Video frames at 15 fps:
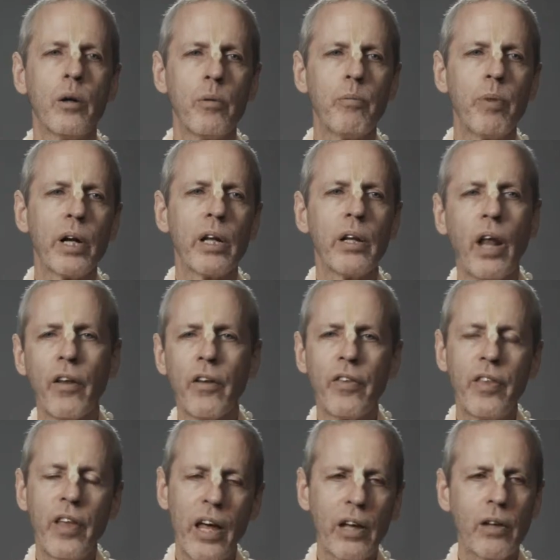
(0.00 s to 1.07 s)
But another
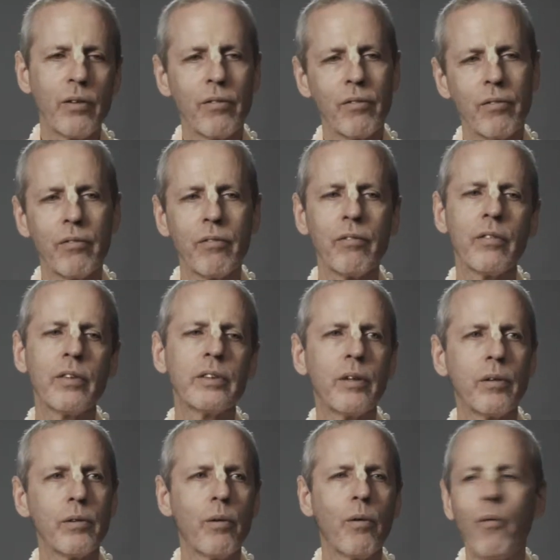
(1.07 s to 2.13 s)
thing, and
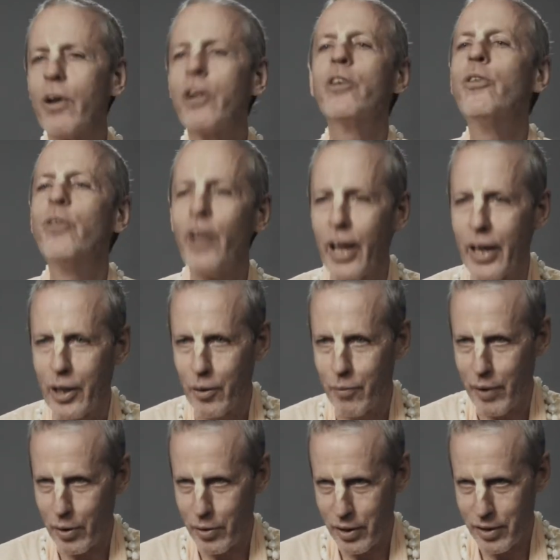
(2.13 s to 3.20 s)
so, well, what do you like
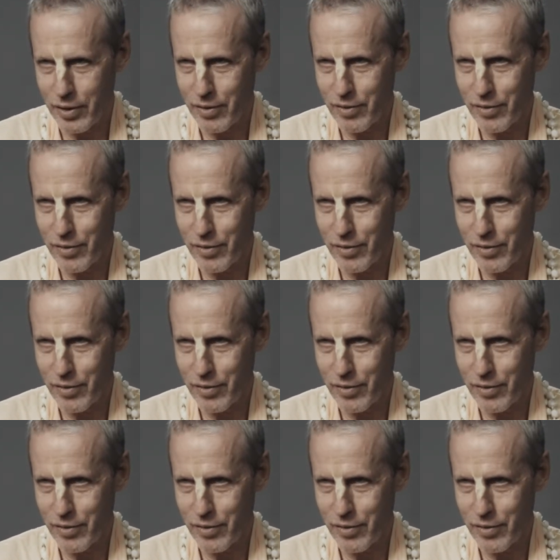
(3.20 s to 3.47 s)
about it?